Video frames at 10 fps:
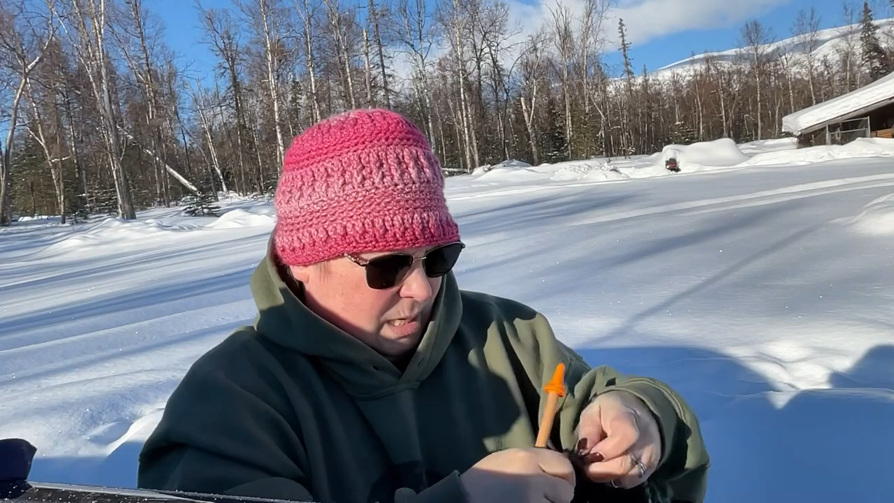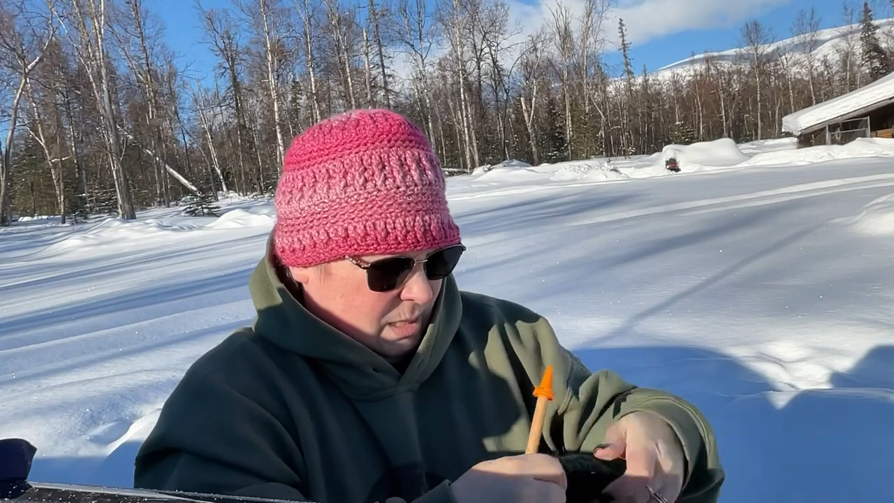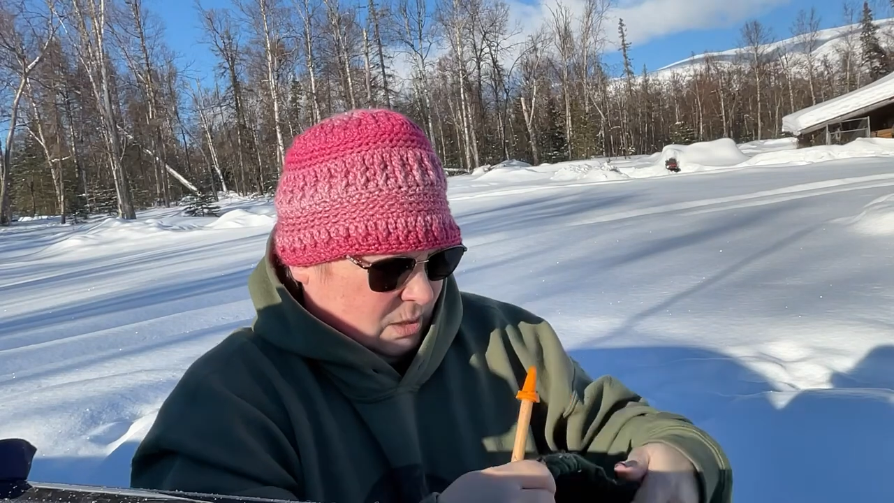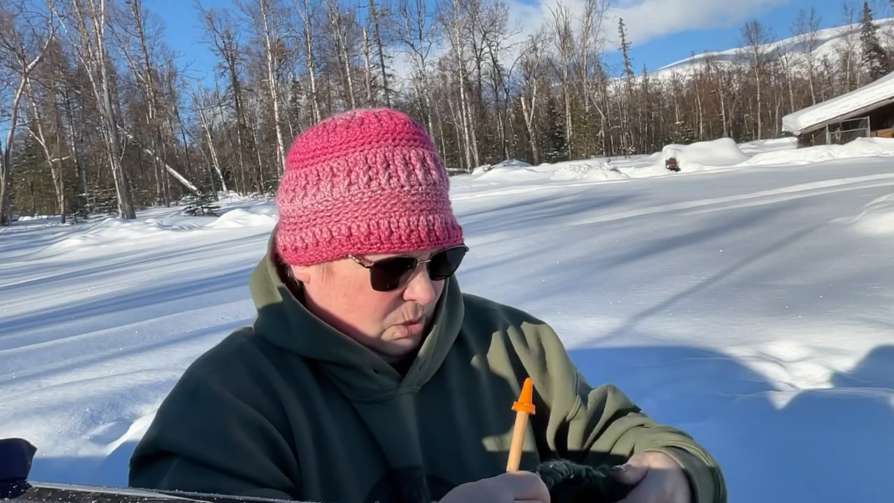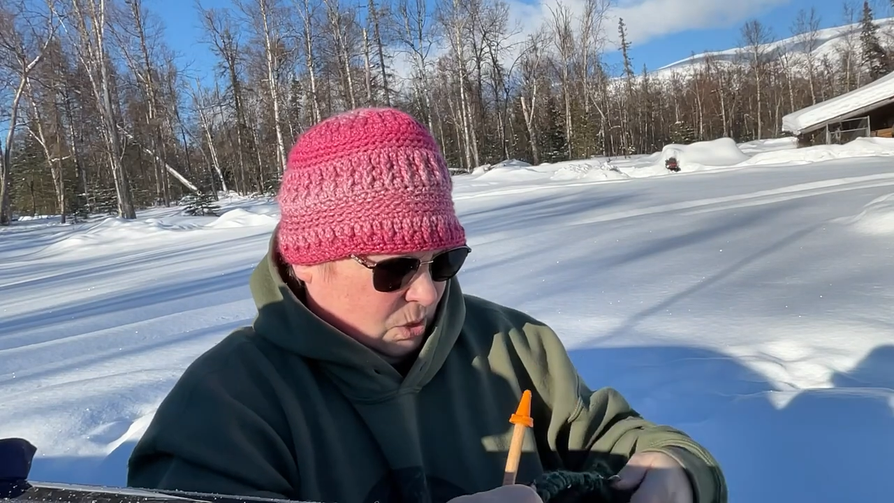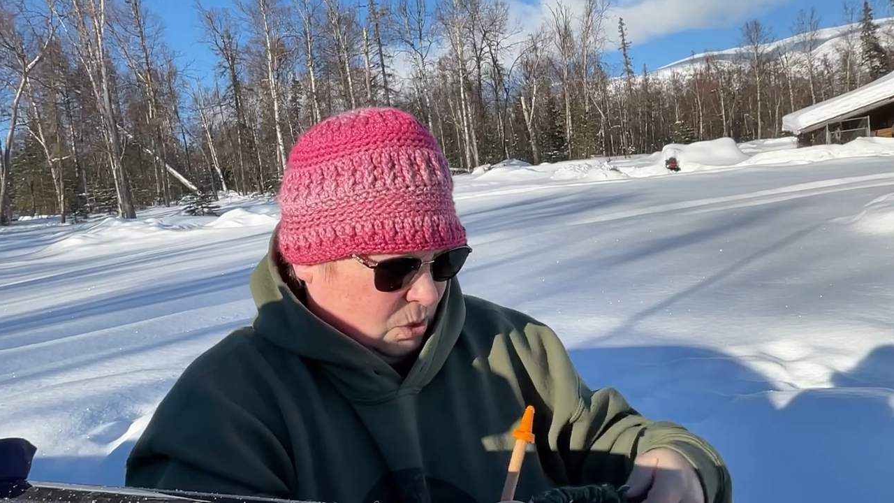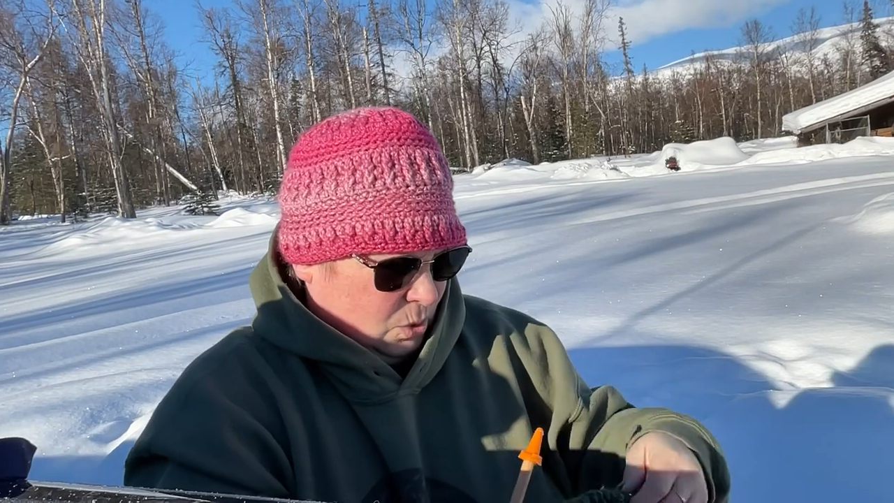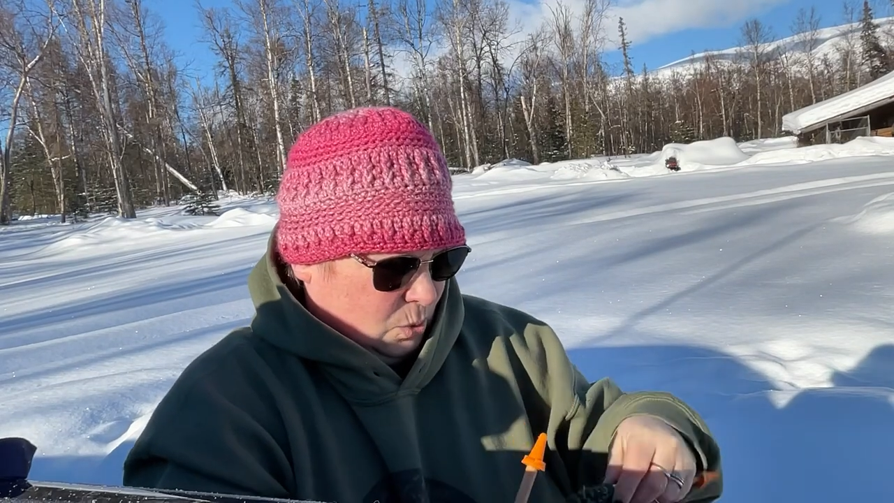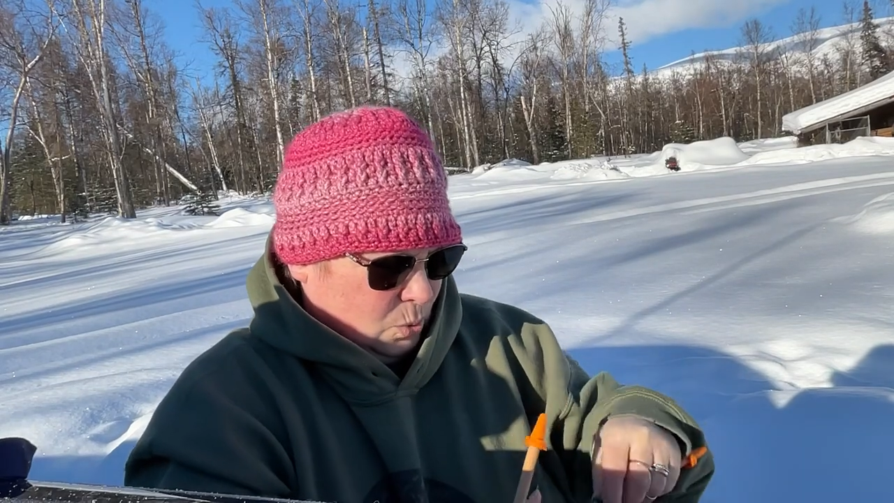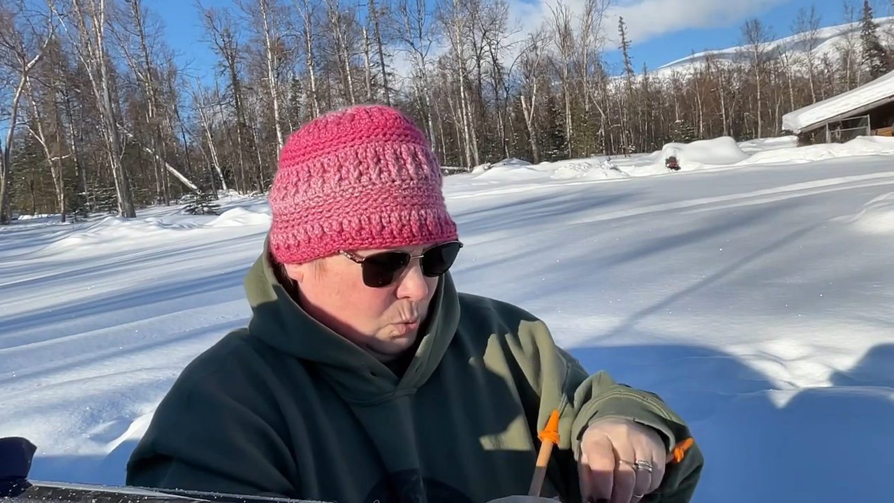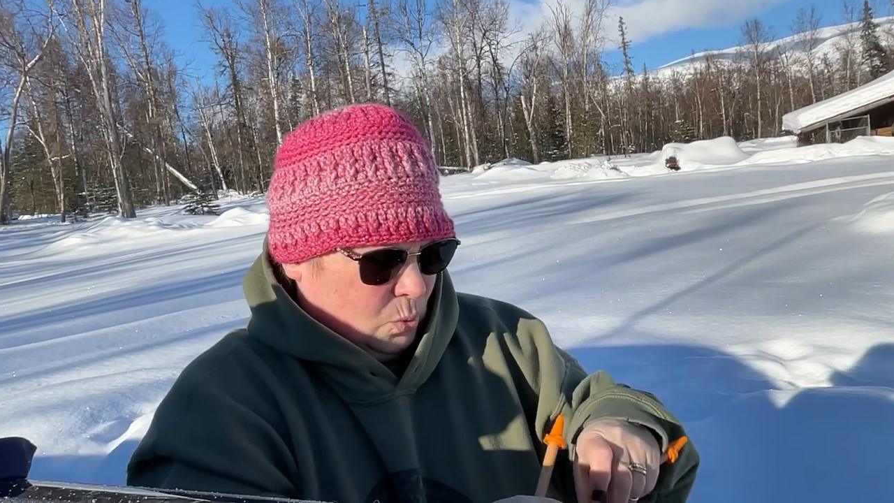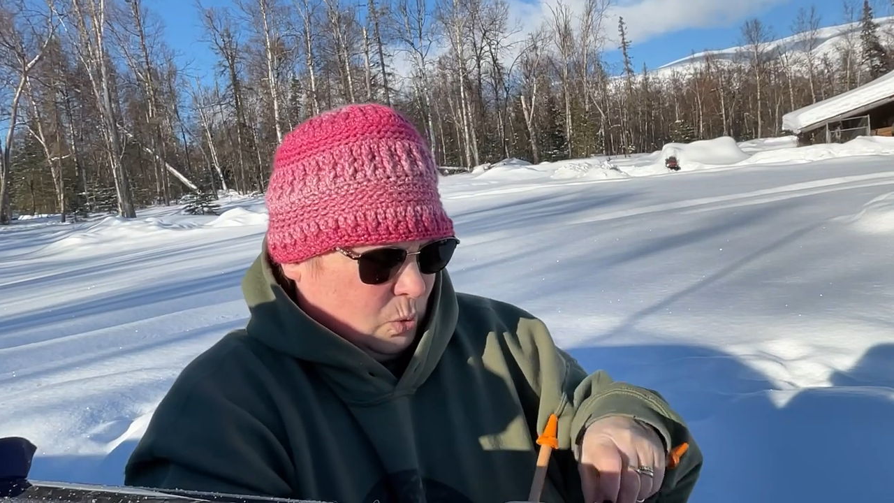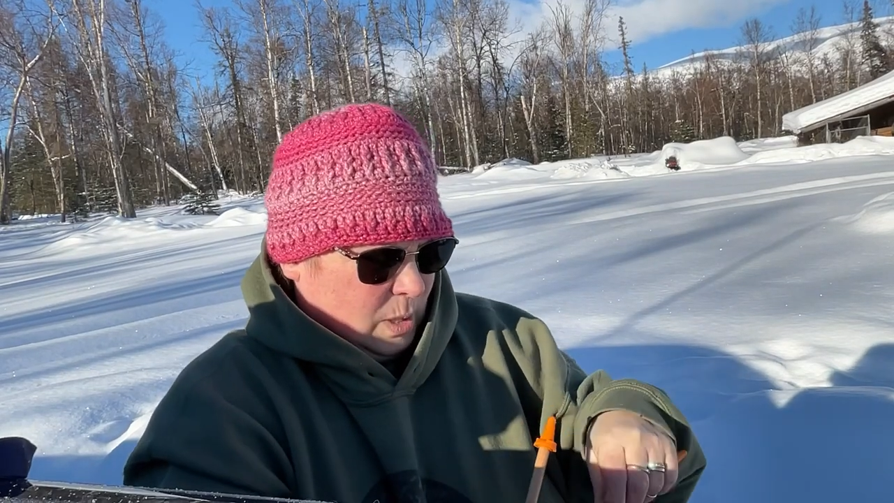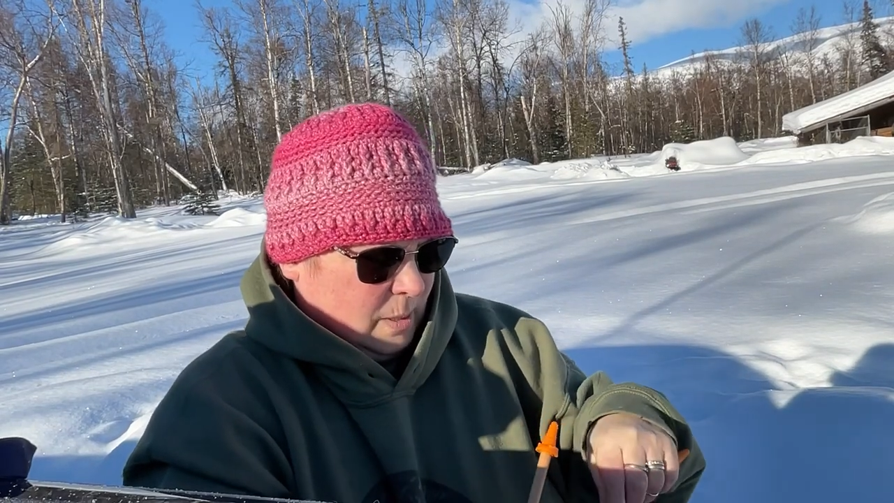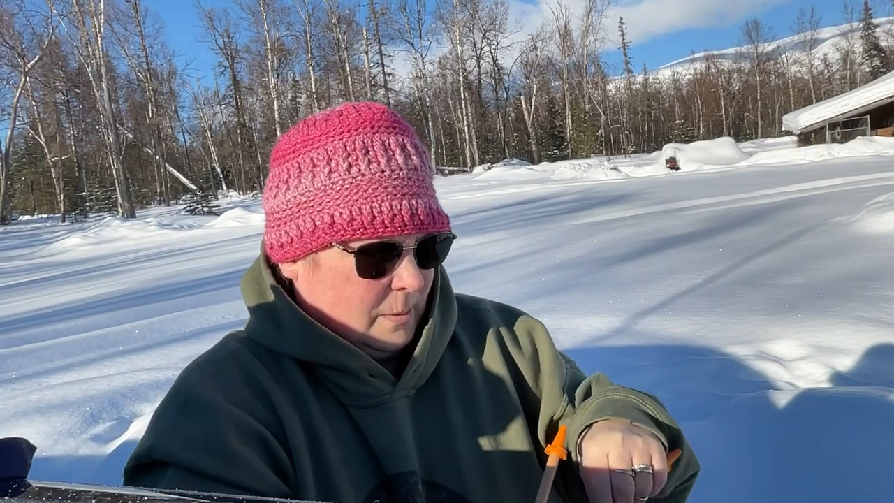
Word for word: into,